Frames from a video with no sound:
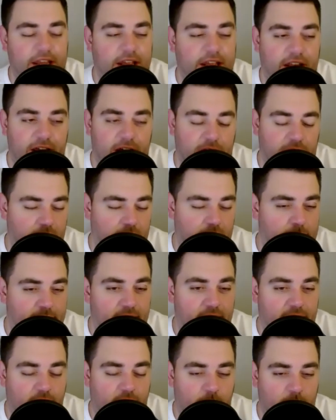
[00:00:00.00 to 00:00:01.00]
to get a healthy
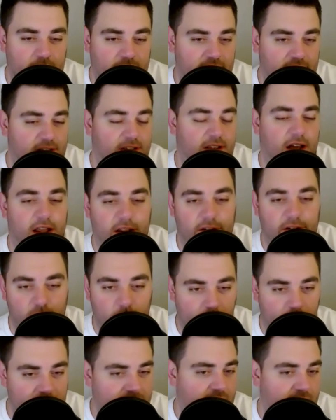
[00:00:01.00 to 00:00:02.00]
body. There was a ton of
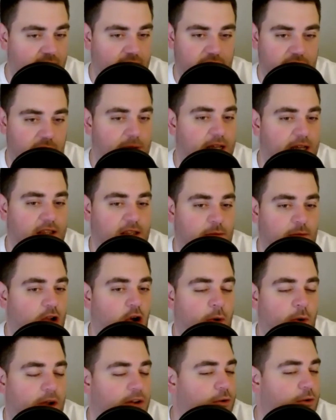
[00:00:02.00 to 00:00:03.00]
noise out there about them
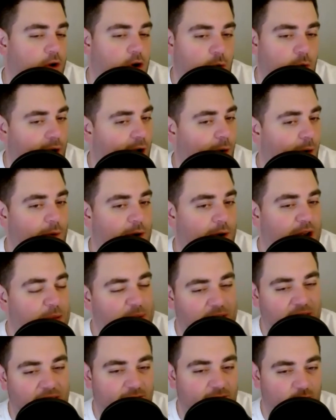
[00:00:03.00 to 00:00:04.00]
going to acquire one. I
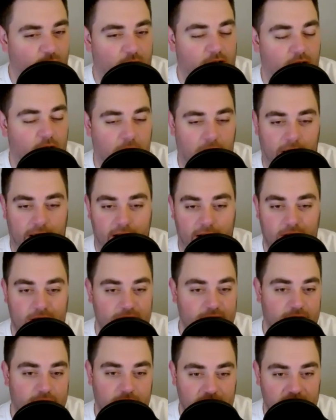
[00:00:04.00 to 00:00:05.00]
mean, even Rick Carlisle
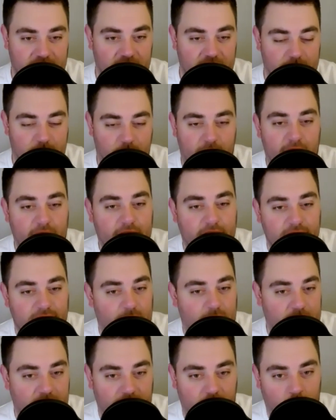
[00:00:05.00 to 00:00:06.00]
on Tuesday's practice,
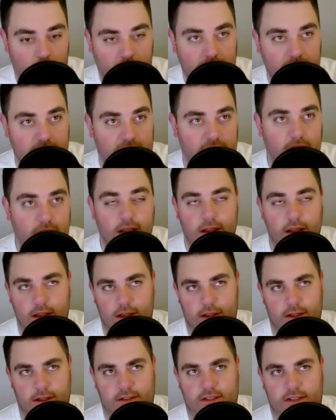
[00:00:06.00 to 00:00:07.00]
I believe it was,
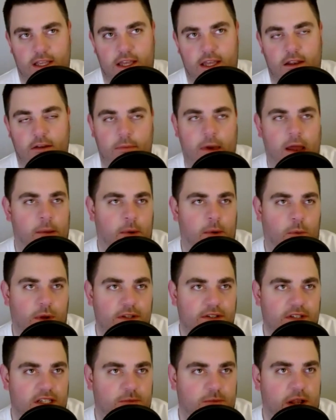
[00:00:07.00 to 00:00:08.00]
said it might have been
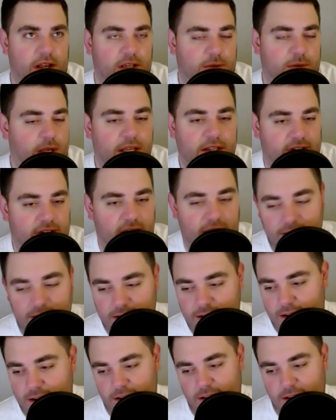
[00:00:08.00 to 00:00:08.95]
Wednesday's practice, but he said,